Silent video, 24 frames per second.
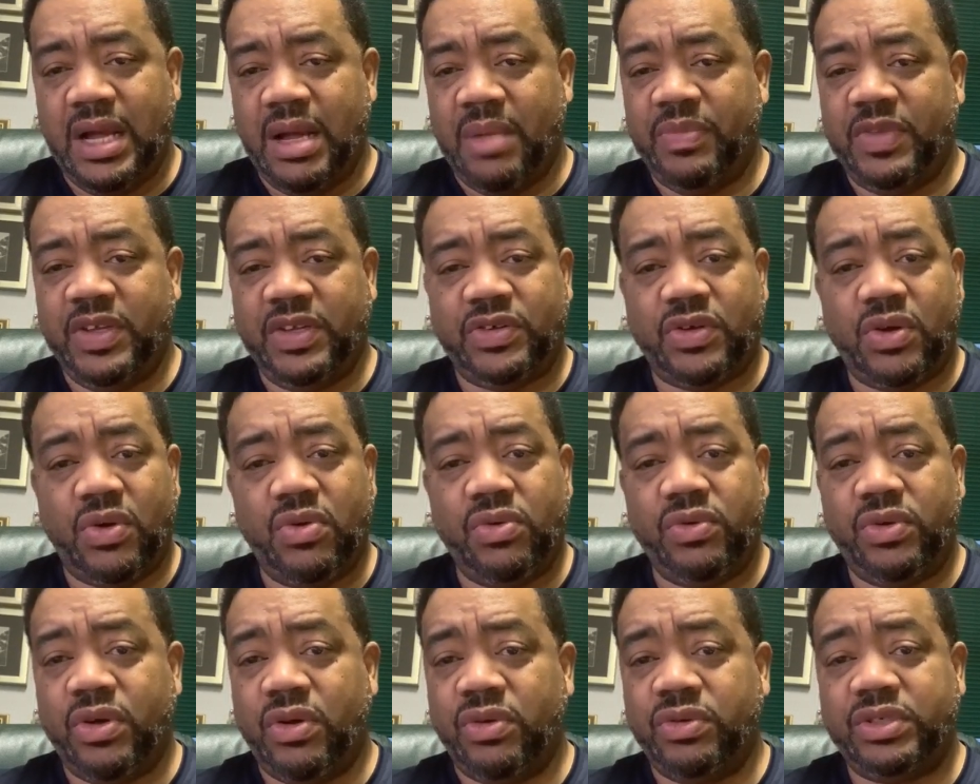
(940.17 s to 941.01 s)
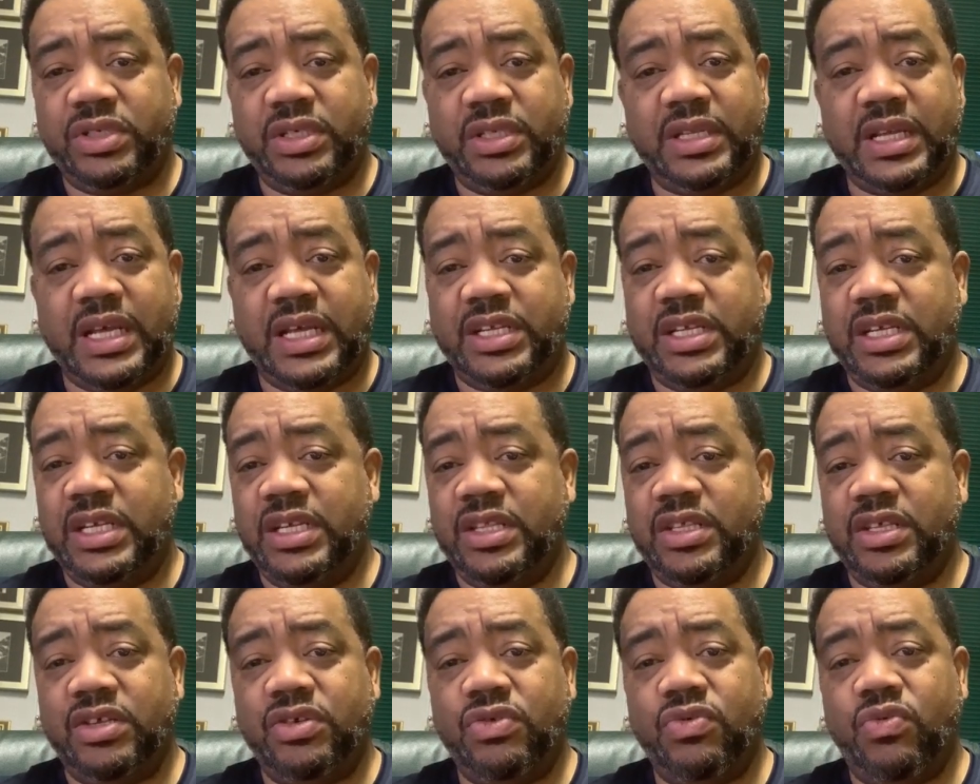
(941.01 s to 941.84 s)
This whole notion that
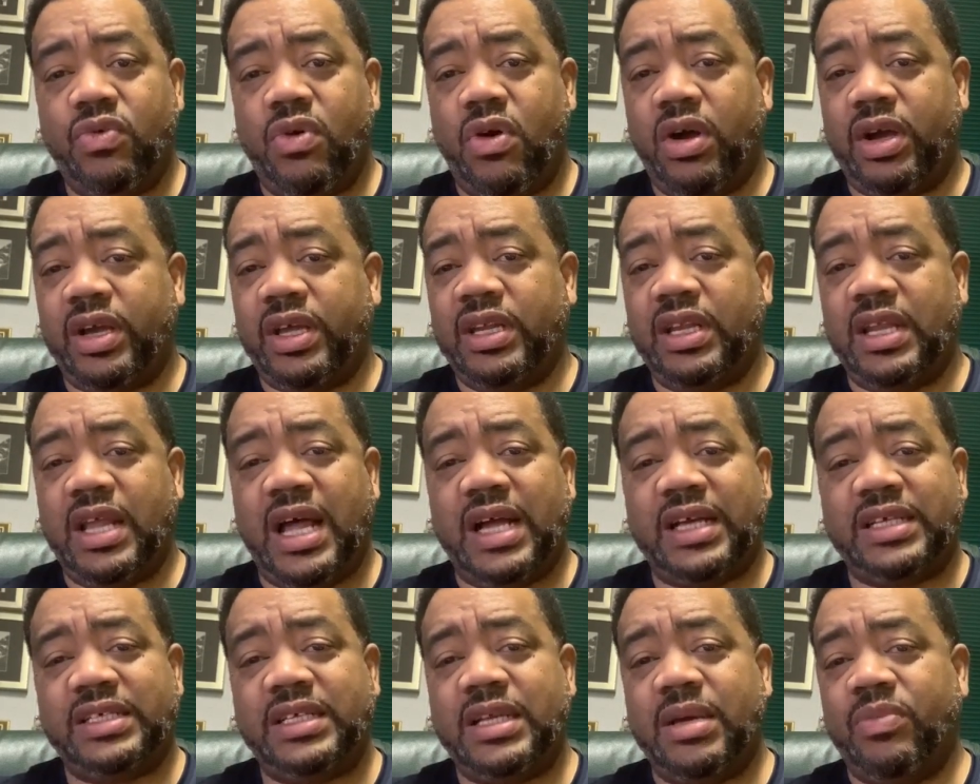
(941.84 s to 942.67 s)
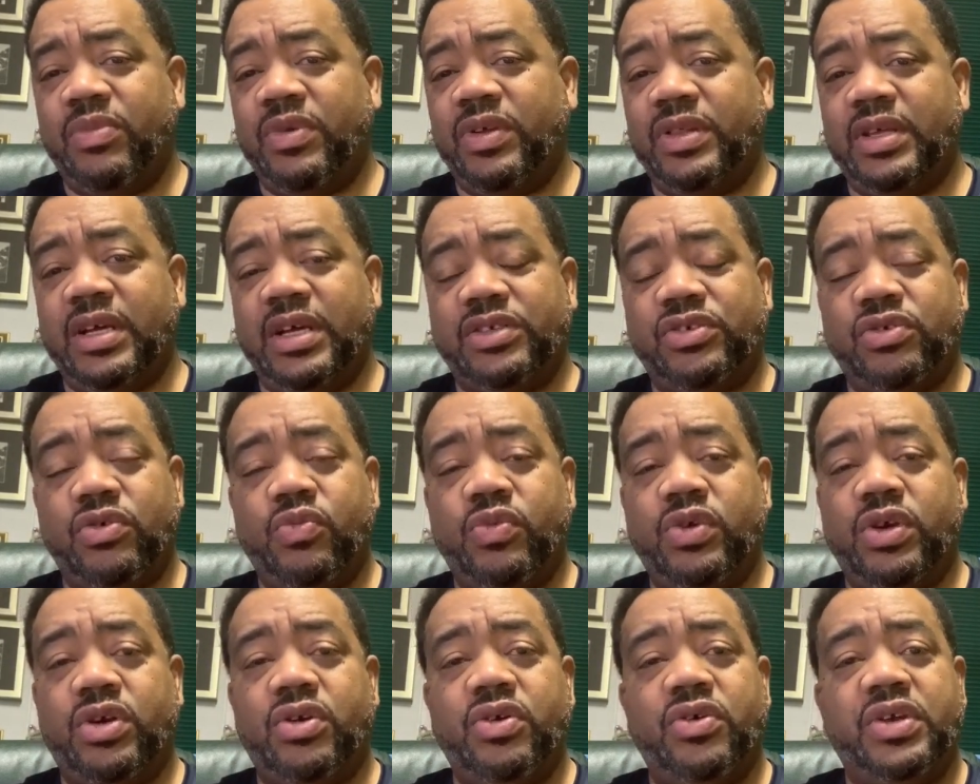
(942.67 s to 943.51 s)
either you walk in lockstep with us or
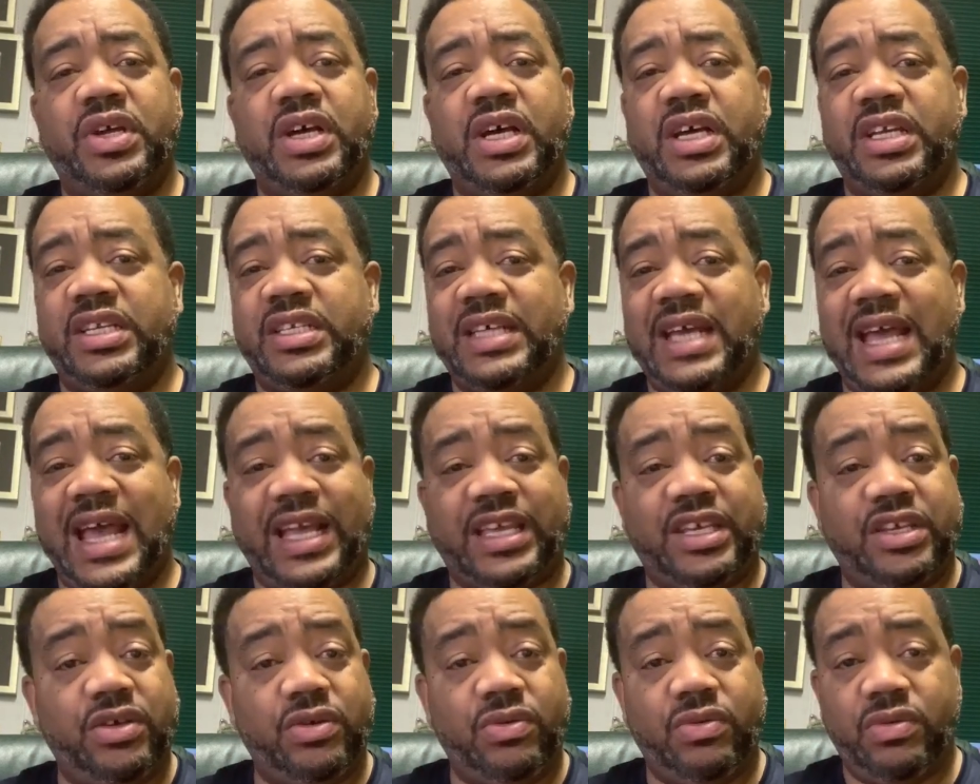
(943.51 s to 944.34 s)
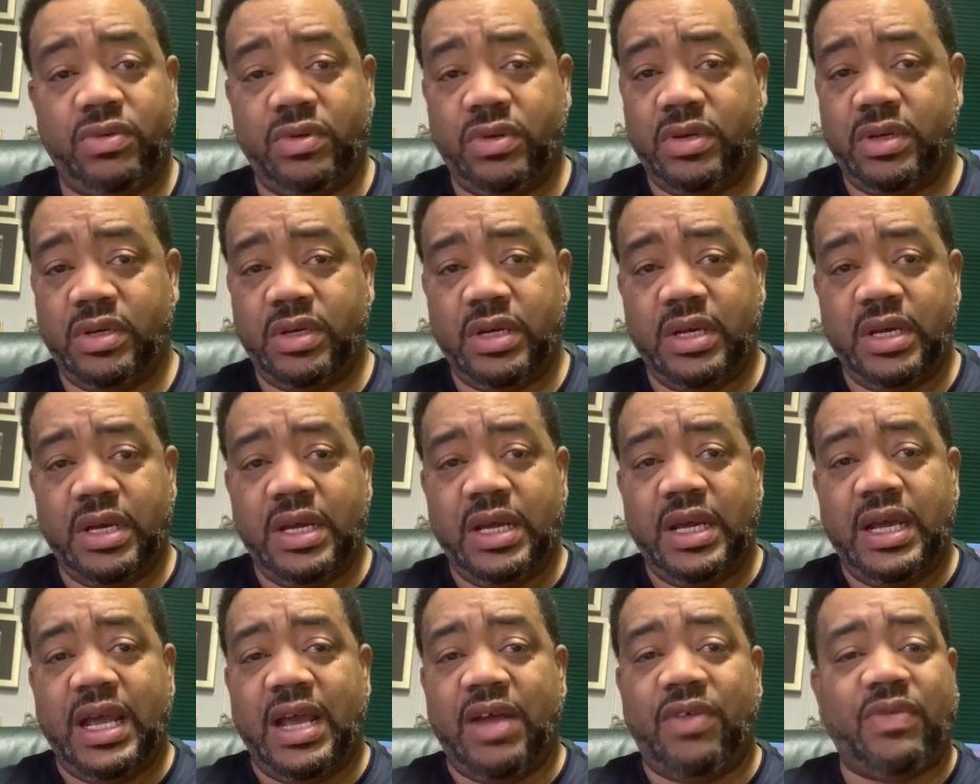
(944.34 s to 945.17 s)
we're going to attack you.
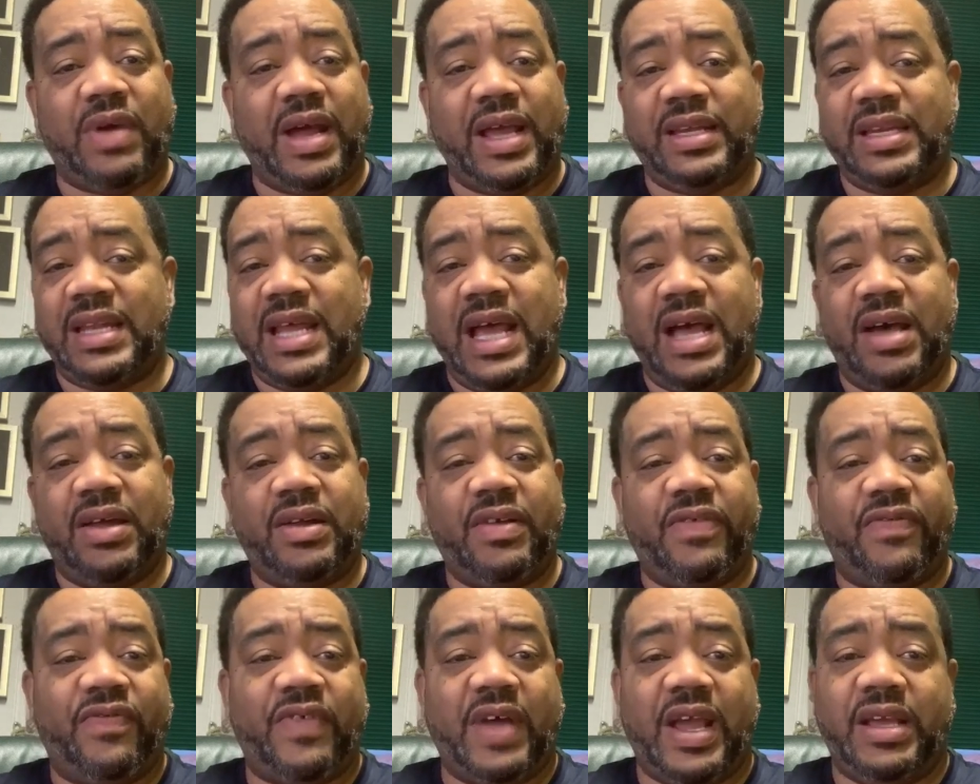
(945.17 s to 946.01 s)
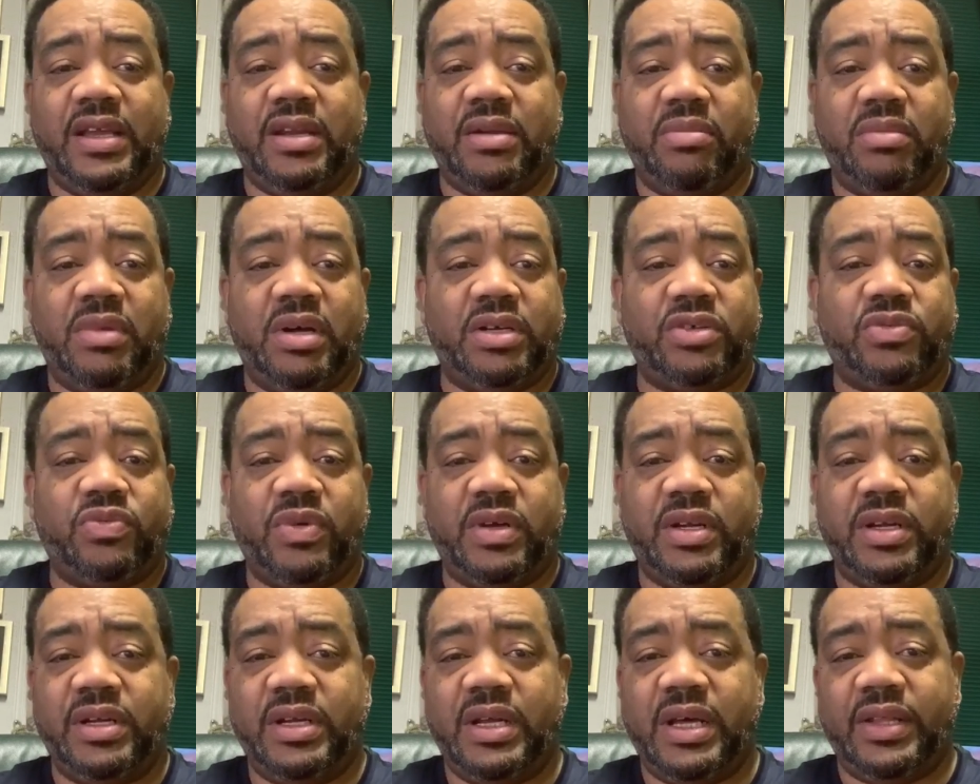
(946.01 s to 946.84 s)
And right now they're fighting amongst
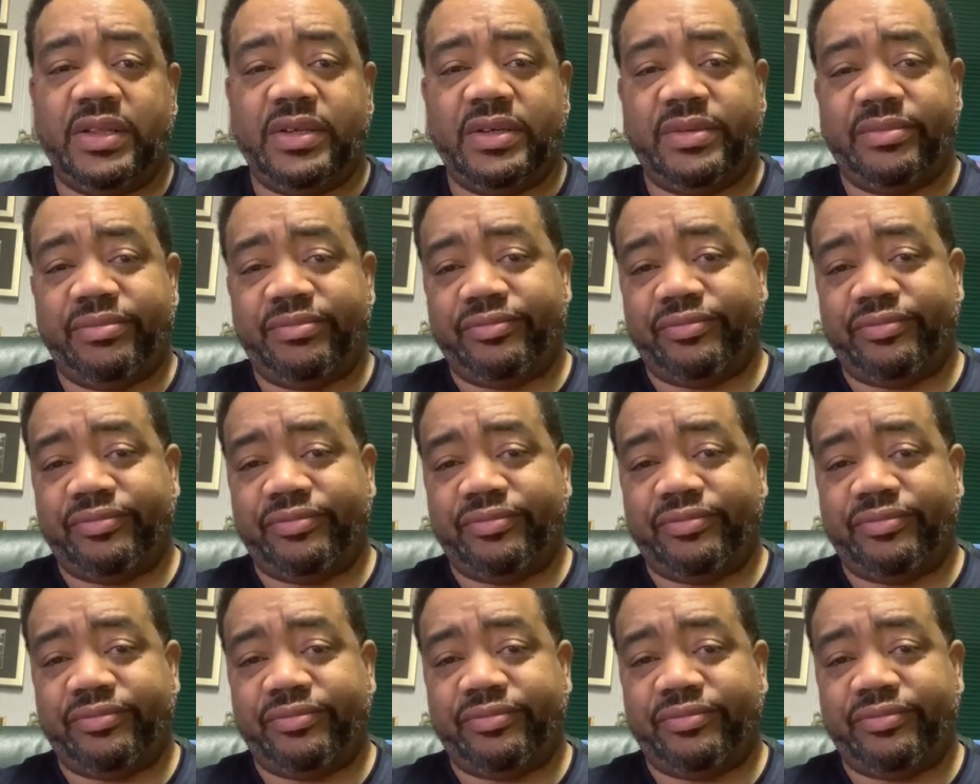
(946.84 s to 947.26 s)
one another